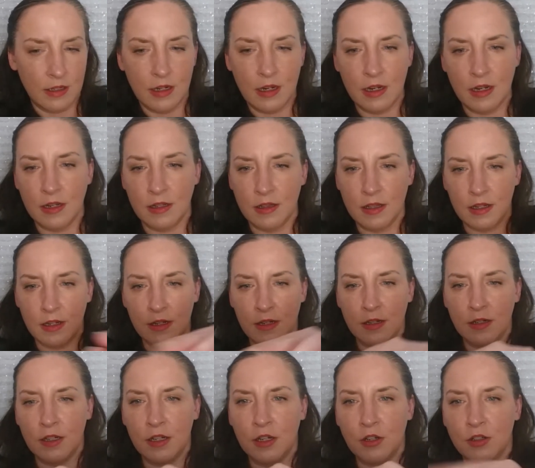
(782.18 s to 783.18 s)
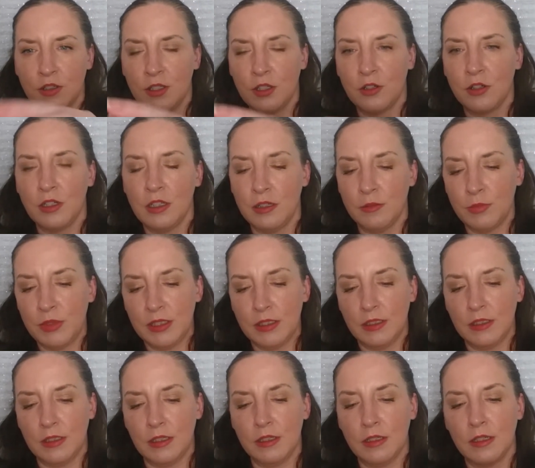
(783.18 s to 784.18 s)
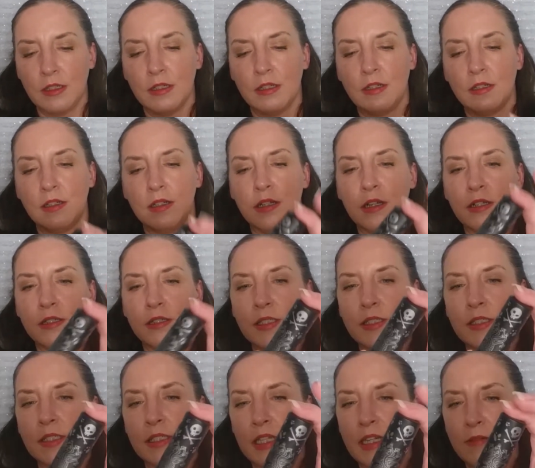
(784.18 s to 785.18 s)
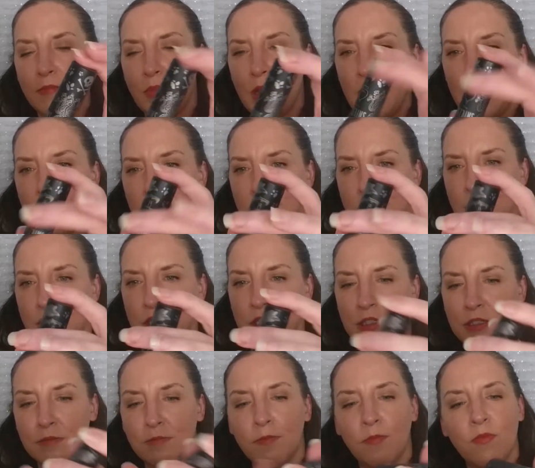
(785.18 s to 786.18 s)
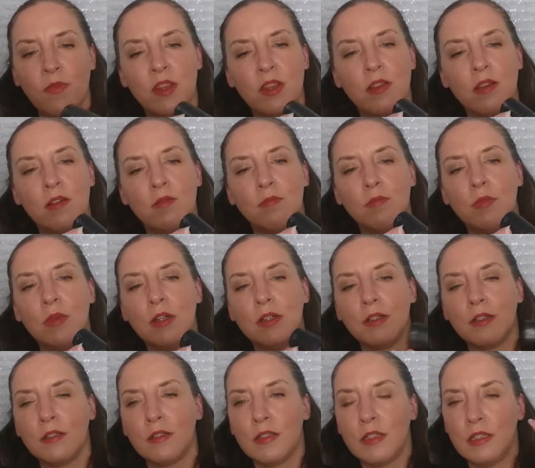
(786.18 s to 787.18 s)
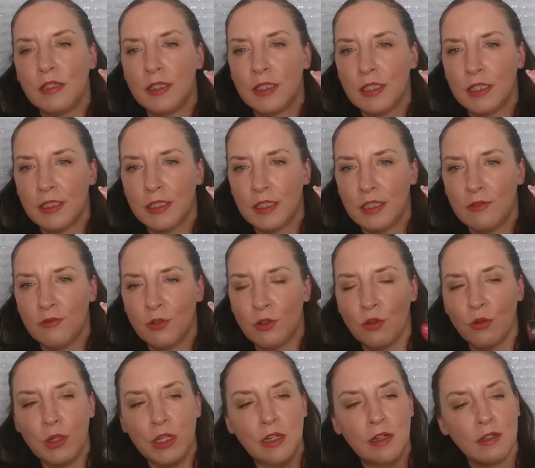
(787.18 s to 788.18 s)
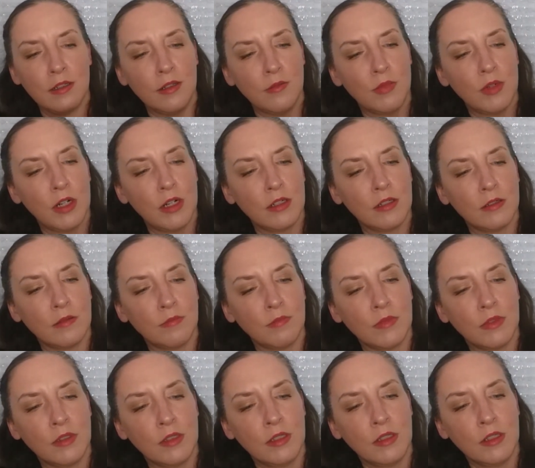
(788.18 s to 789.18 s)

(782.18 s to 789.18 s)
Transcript: And then here's her lipstick. It the same packaging, but it says Evil Queen at the bottom.